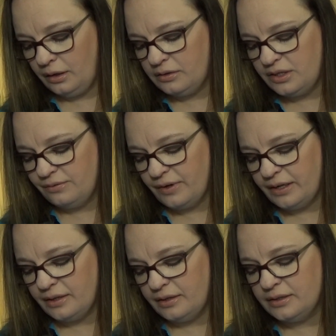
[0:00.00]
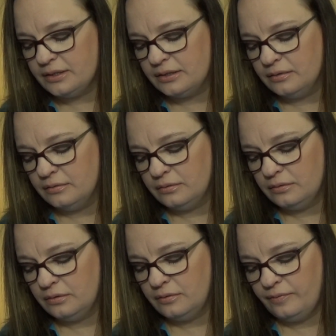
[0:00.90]
And do you find that it's
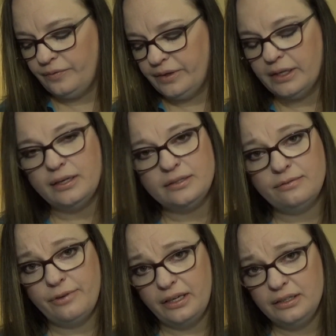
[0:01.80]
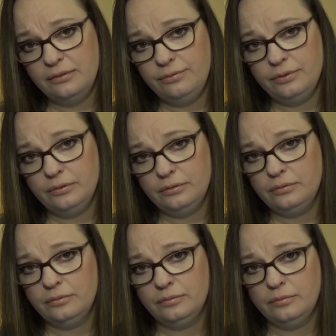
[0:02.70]
effective?
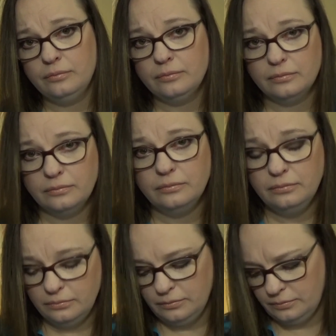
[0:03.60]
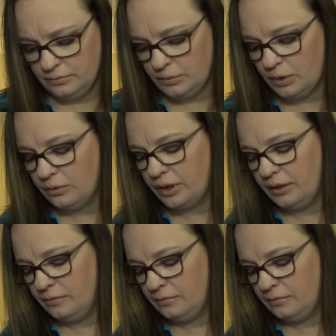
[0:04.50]
Okay.